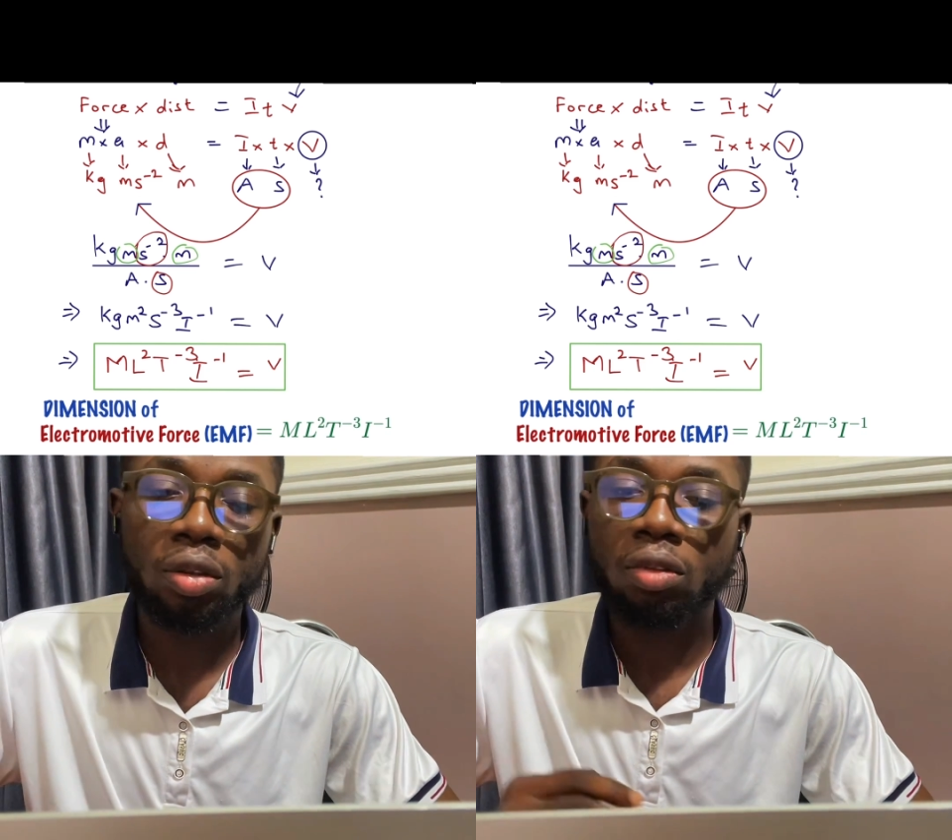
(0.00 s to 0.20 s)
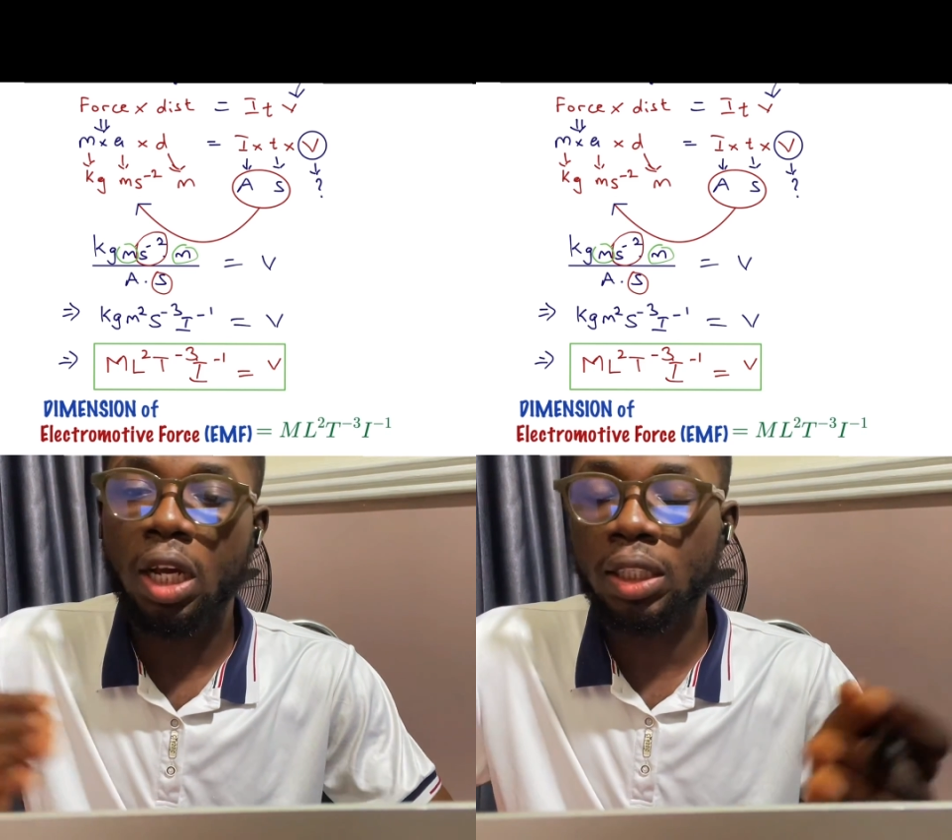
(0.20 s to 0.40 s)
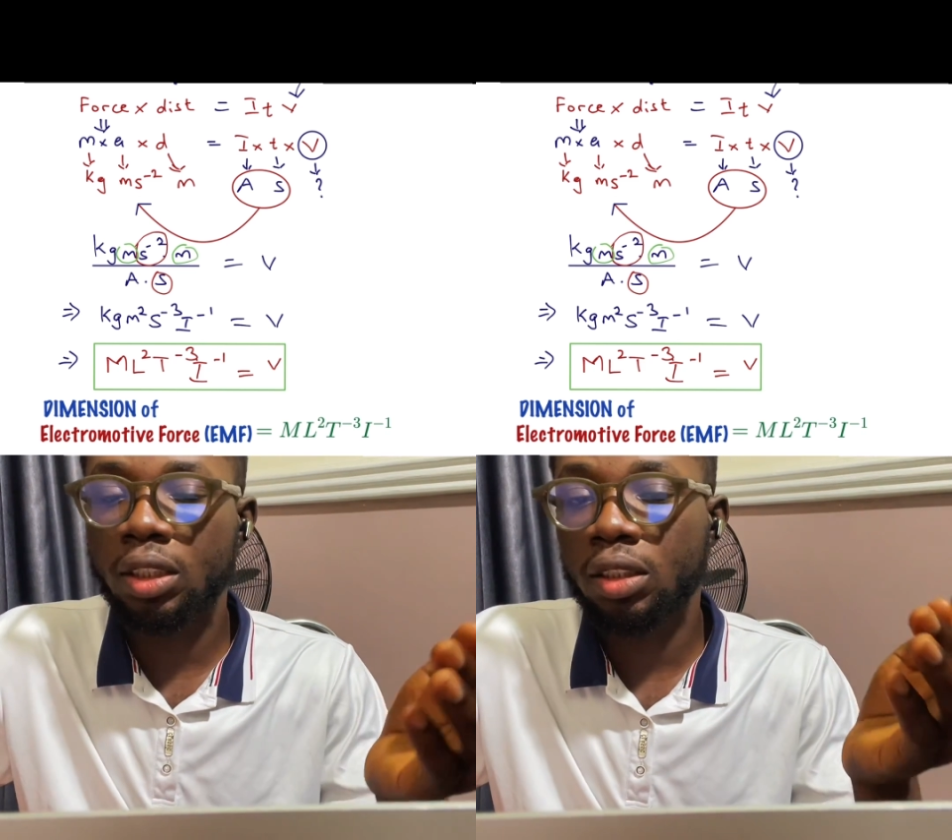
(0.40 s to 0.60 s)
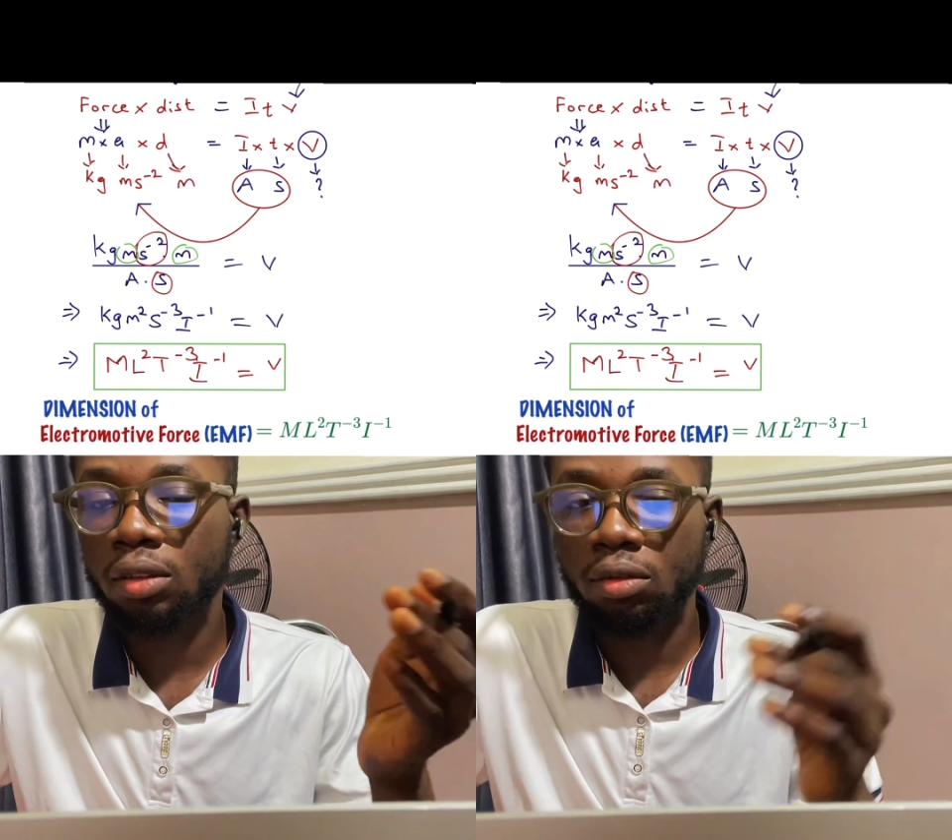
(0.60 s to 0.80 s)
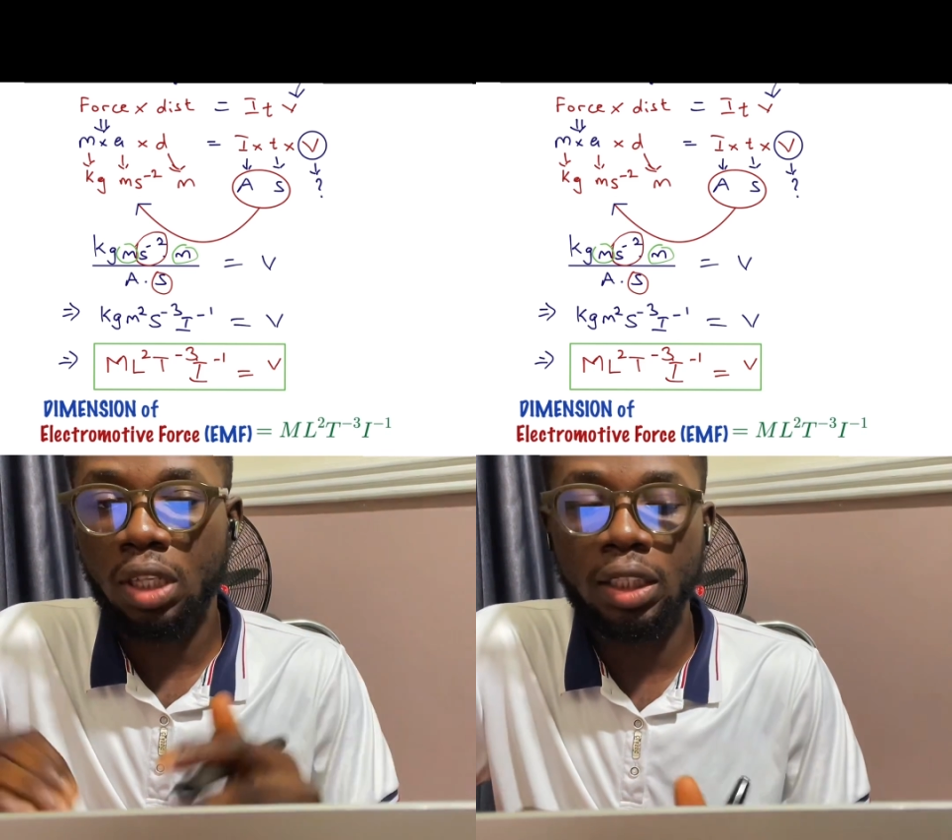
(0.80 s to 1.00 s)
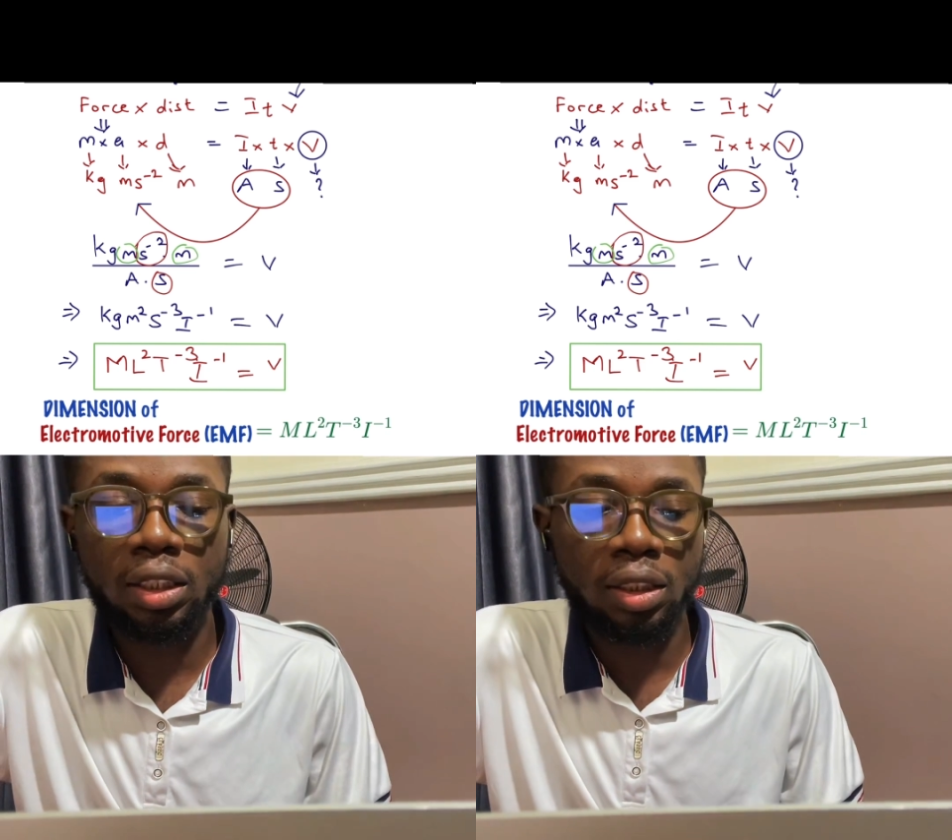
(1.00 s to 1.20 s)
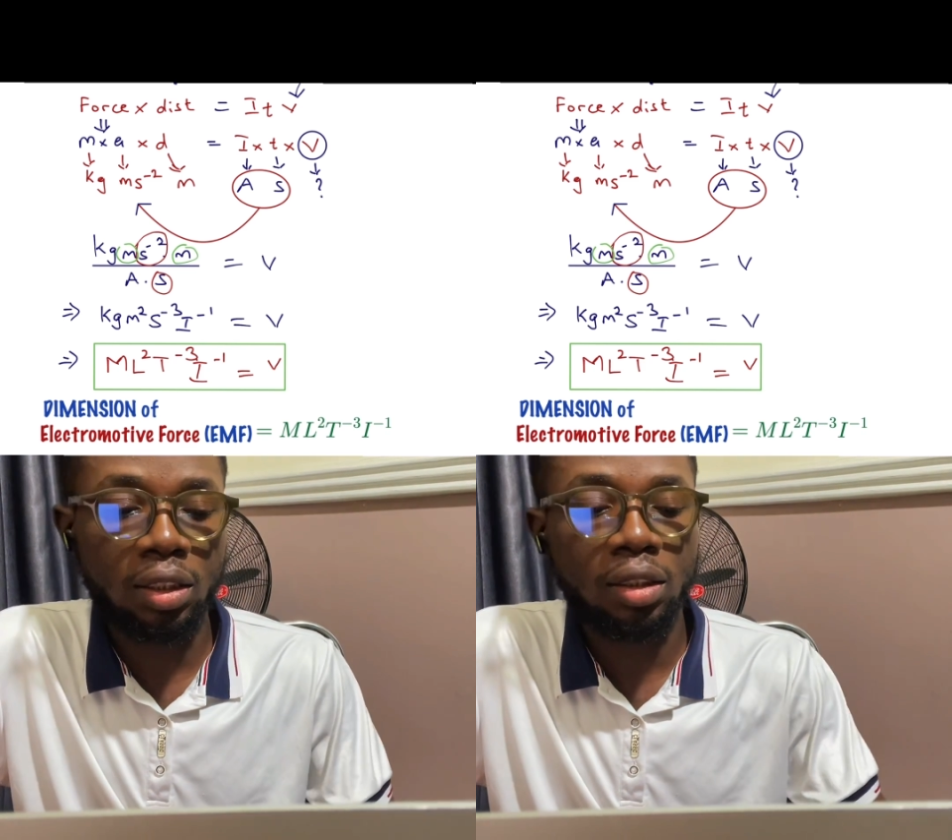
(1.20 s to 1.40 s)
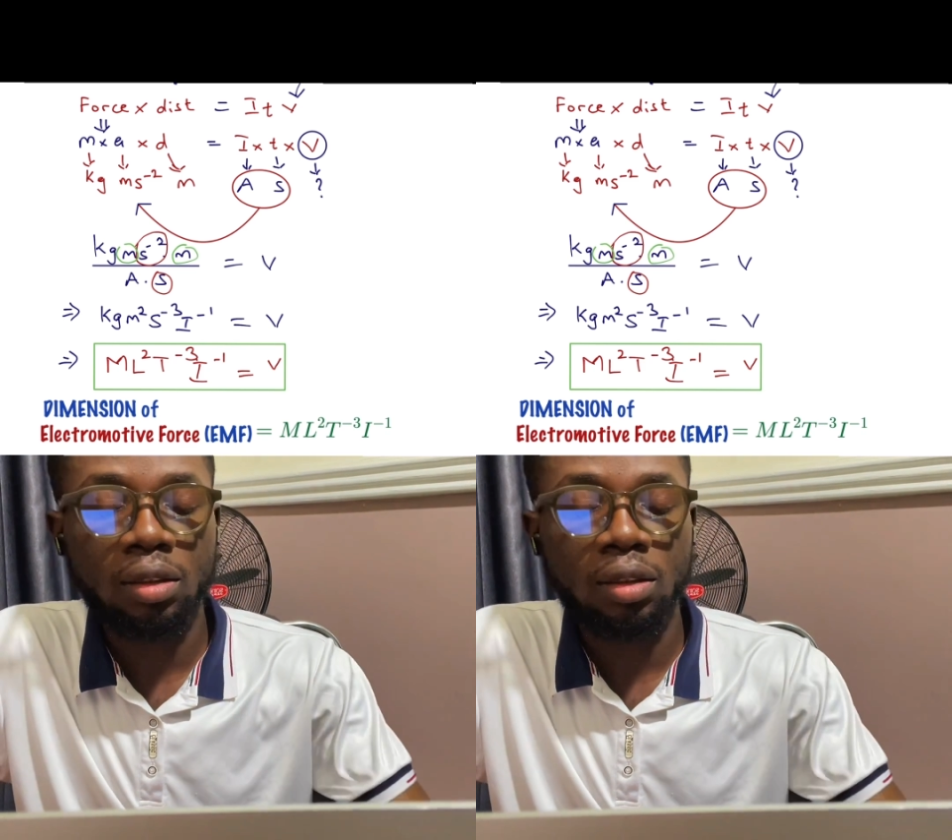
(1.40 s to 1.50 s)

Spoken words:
and that's it.